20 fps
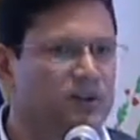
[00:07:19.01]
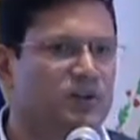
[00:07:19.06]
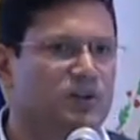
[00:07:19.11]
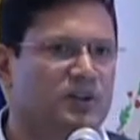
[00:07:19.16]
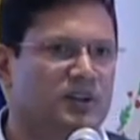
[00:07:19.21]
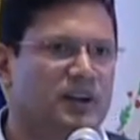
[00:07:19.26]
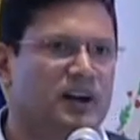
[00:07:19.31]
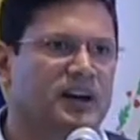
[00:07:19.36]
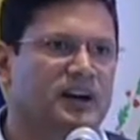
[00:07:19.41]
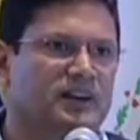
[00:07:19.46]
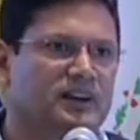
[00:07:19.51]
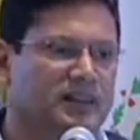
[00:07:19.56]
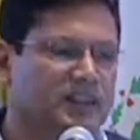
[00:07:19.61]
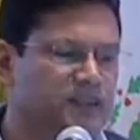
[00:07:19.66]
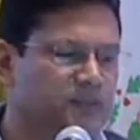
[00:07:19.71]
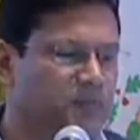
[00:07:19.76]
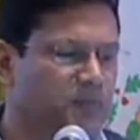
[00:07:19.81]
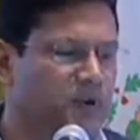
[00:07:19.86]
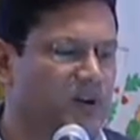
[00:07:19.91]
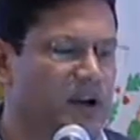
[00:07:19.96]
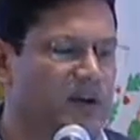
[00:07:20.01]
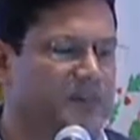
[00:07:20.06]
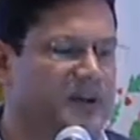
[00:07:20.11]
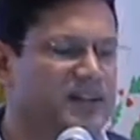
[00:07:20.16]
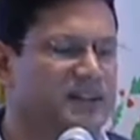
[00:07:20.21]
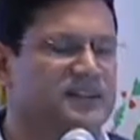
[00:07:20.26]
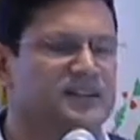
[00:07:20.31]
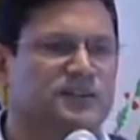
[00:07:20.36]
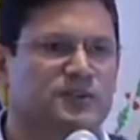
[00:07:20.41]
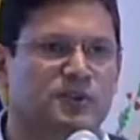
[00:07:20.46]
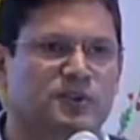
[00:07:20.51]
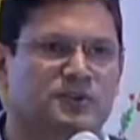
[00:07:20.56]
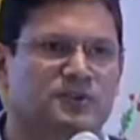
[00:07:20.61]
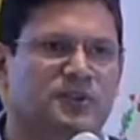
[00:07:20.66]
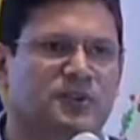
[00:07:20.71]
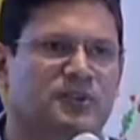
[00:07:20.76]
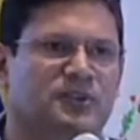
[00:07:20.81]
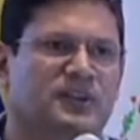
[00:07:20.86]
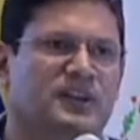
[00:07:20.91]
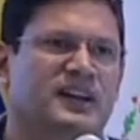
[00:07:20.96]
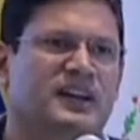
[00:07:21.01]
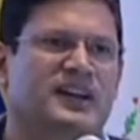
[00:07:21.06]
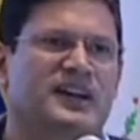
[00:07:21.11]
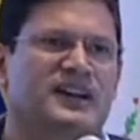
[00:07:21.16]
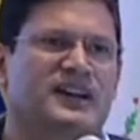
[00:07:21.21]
to learn these programming structures,